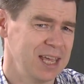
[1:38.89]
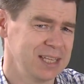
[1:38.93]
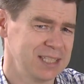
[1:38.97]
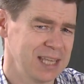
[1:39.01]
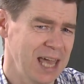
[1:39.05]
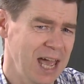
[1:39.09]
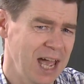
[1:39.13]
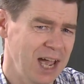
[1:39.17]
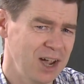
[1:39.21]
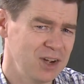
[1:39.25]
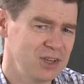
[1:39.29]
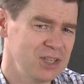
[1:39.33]

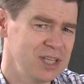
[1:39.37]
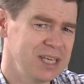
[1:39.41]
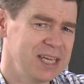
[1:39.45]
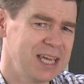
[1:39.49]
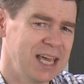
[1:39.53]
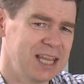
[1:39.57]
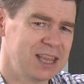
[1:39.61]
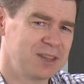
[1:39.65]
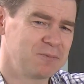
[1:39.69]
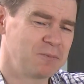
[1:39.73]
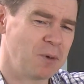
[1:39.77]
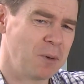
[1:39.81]
how do you
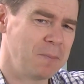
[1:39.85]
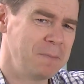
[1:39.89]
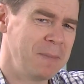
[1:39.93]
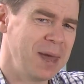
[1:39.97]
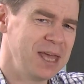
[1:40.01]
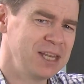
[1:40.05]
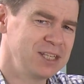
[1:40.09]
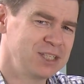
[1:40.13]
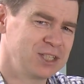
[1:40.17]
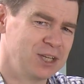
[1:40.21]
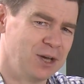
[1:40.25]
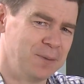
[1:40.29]
get the
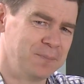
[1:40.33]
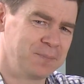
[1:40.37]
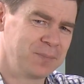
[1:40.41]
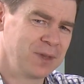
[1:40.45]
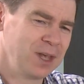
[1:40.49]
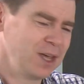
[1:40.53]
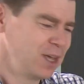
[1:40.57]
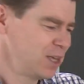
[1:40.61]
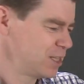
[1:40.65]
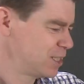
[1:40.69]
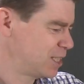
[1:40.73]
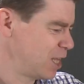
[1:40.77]
momentum
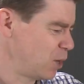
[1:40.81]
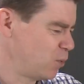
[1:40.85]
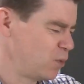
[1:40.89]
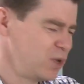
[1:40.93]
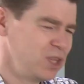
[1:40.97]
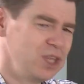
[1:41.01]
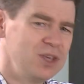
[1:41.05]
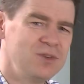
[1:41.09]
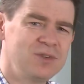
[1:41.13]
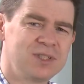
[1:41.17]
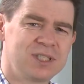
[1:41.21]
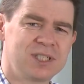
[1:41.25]
so that
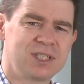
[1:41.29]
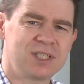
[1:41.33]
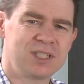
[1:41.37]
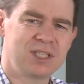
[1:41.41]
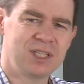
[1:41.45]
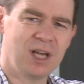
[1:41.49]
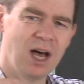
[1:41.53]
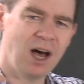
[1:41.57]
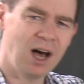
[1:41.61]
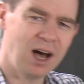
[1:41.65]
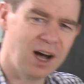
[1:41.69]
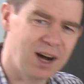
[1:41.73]
when you
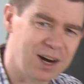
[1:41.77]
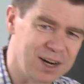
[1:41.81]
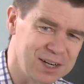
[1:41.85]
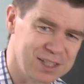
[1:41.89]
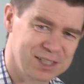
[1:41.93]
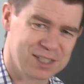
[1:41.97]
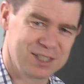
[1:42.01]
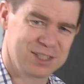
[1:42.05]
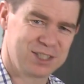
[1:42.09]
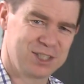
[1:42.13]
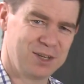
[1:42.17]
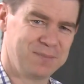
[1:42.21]

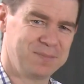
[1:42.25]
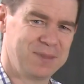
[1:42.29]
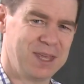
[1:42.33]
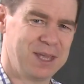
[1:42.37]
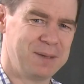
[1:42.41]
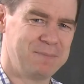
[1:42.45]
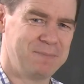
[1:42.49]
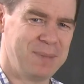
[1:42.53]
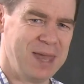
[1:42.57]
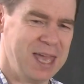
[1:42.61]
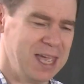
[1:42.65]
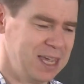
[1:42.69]
start
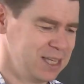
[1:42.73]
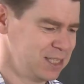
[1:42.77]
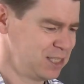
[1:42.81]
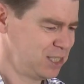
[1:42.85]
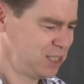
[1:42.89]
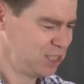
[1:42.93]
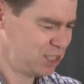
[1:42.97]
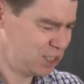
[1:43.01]
something big,